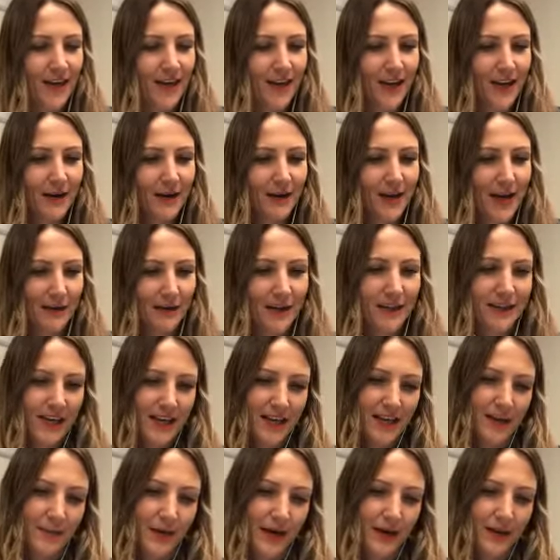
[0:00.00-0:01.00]
And now I
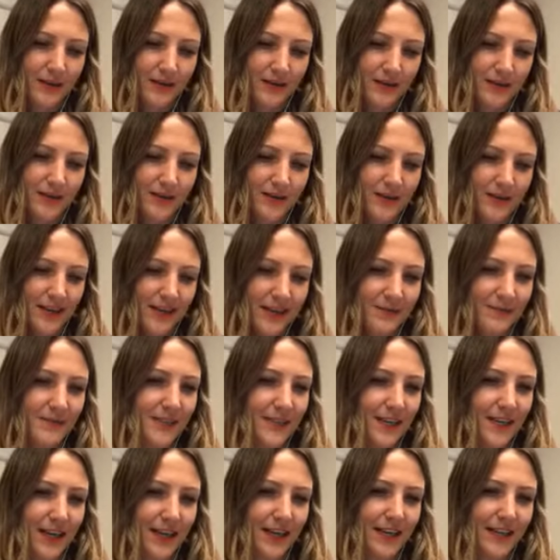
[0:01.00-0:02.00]
think about the themes
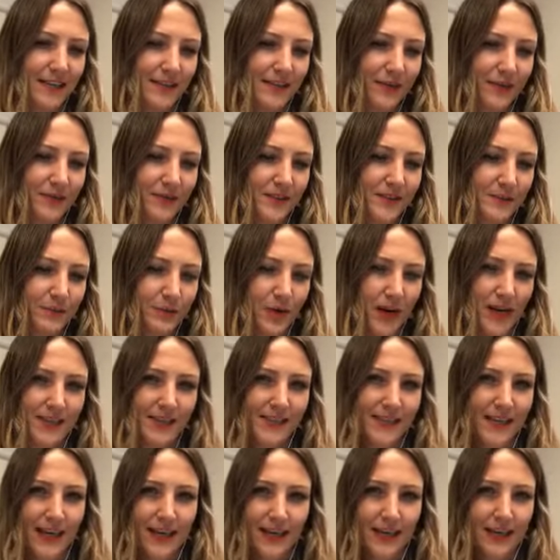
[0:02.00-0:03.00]
in it, obviously brain
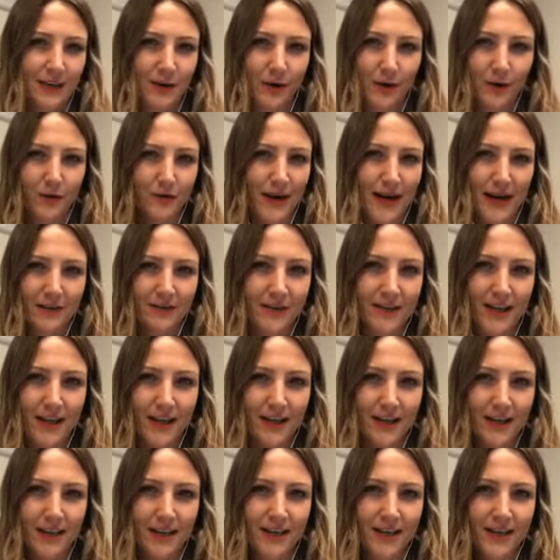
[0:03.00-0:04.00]
scanning not around
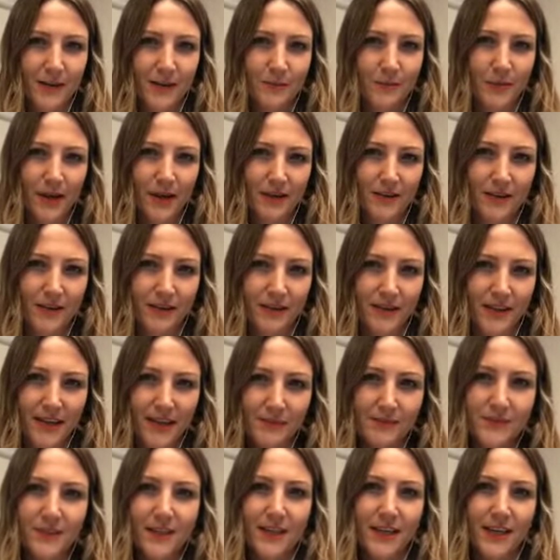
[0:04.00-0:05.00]
then, but the
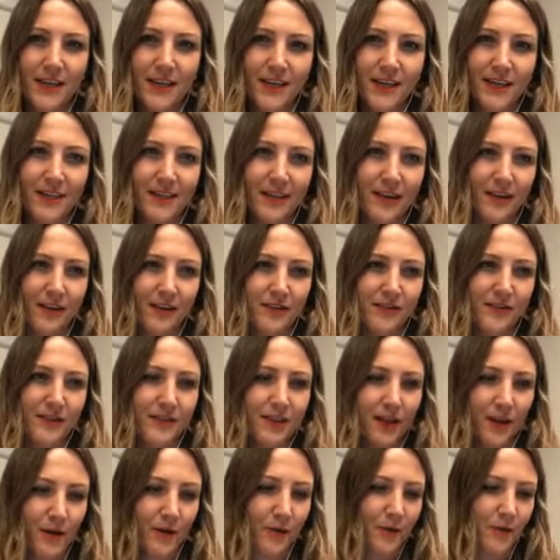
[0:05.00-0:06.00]
themes in it are
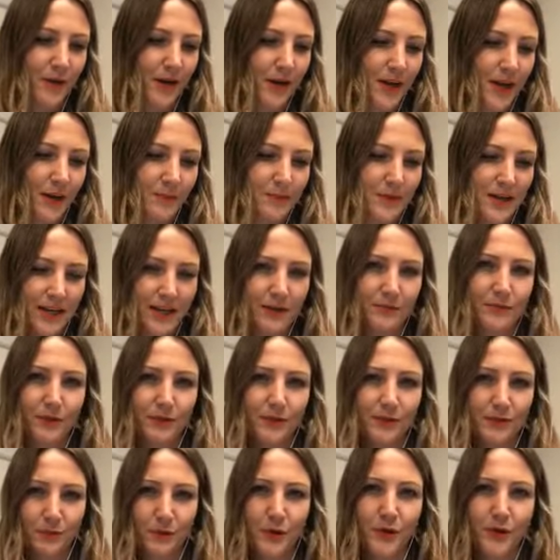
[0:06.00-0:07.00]
so applicable
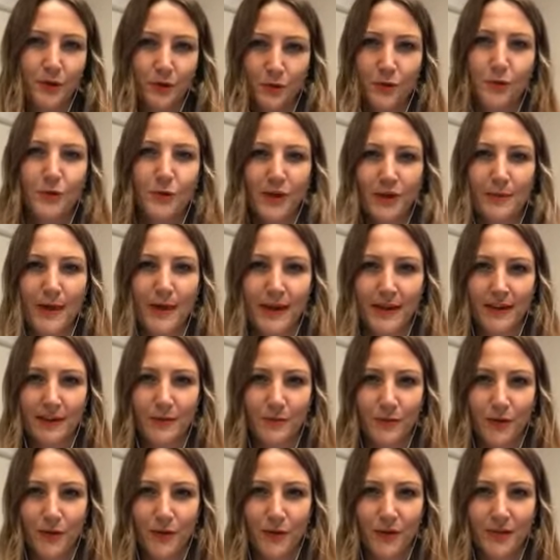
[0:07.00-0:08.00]
to what you're talking about in the
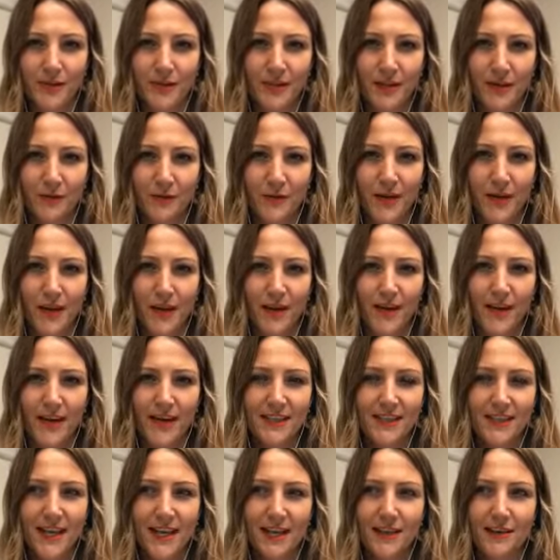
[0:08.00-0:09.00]
book. So
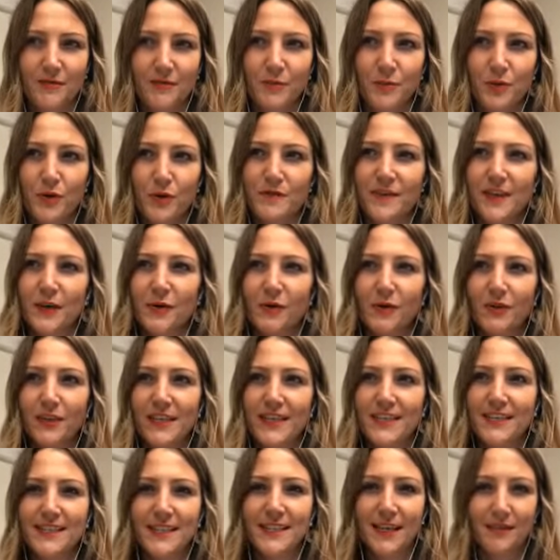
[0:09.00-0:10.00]
it's kind of proving all
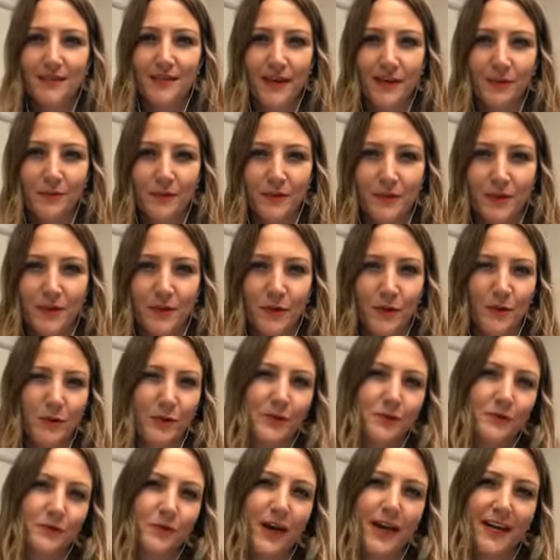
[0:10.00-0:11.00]
these self-help
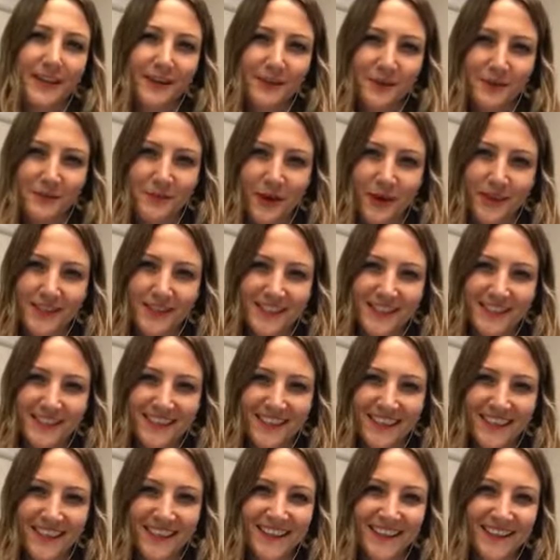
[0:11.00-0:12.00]
gurus right, almost, isn't
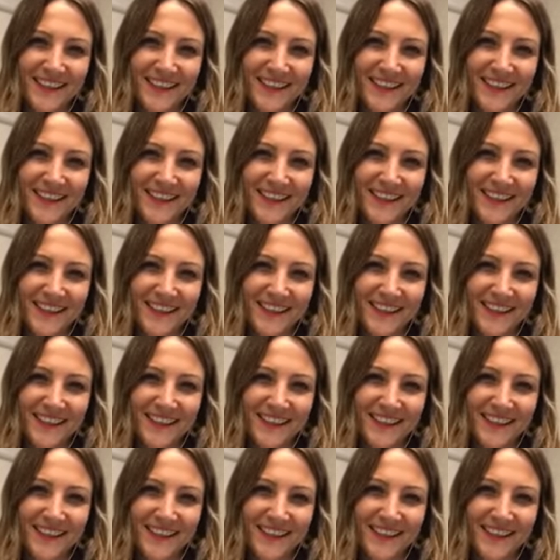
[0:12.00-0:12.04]
it?